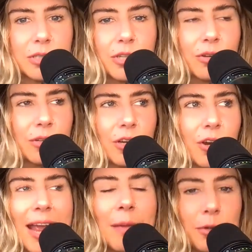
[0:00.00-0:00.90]
your your
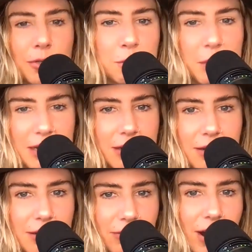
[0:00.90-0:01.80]
hyper speed
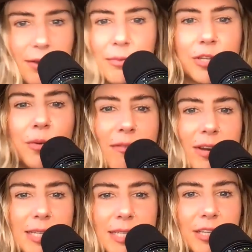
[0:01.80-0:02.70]
right when you have
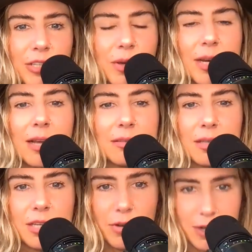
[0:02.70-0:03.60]
an idea you can
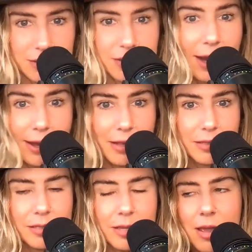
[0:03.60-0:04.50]
execute it in
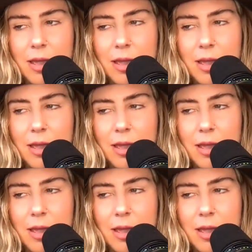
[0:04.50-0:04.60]
seconds